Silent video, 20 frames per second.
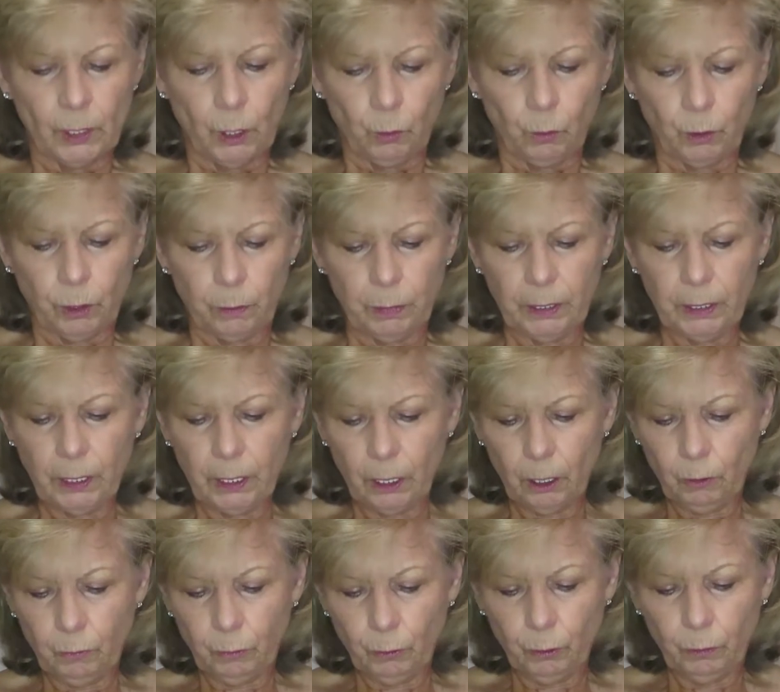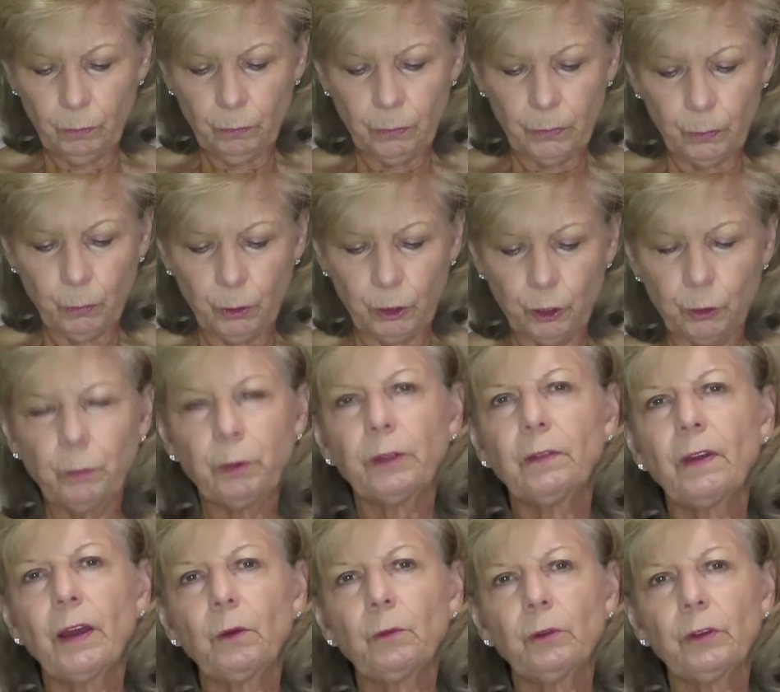I want to be careful when you
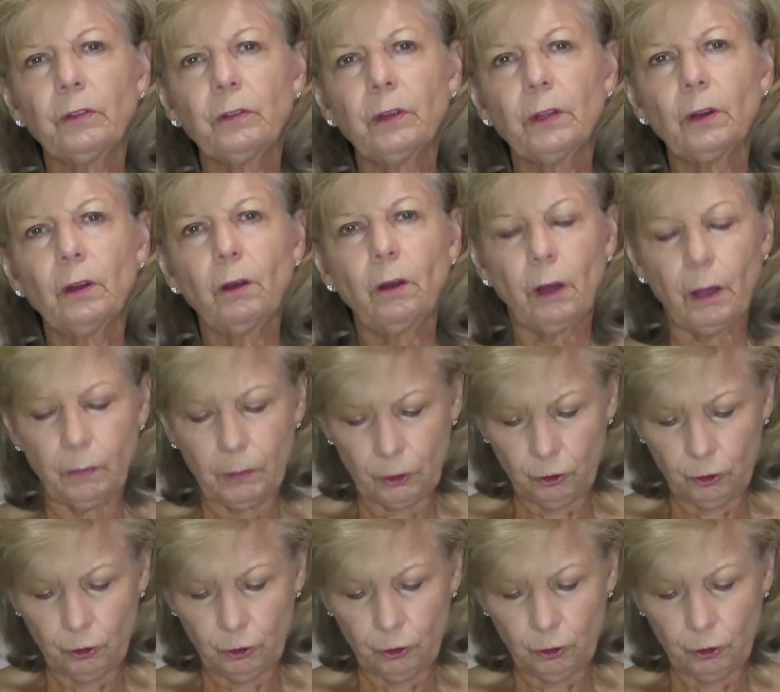put that wristlet on